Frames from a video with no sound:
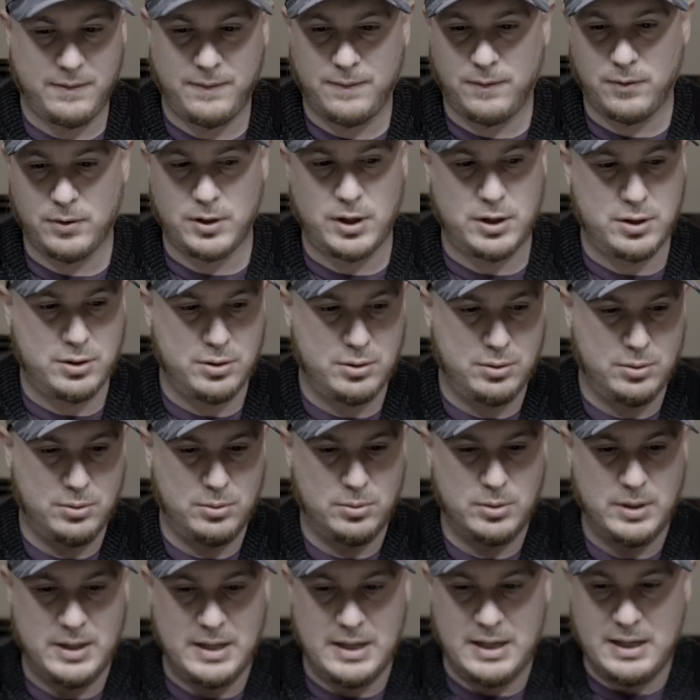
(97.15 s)

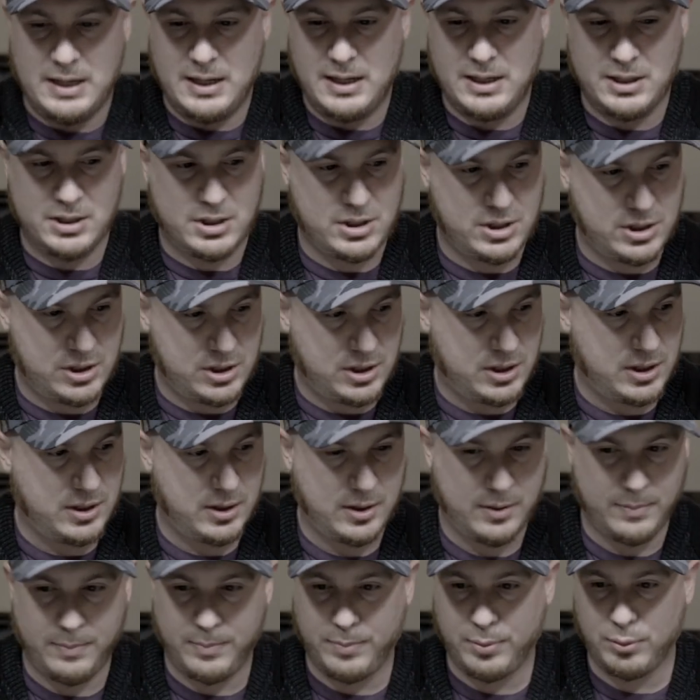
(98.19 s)
42-inch
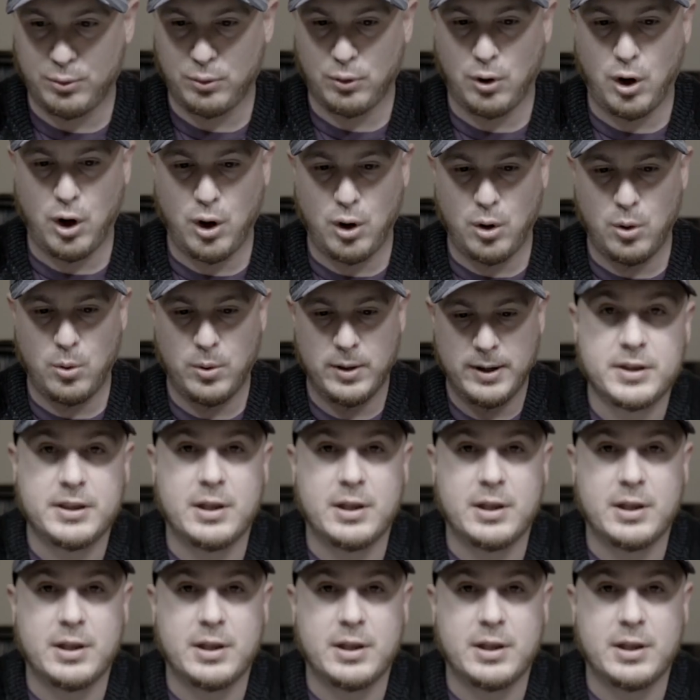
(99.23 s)
Pro.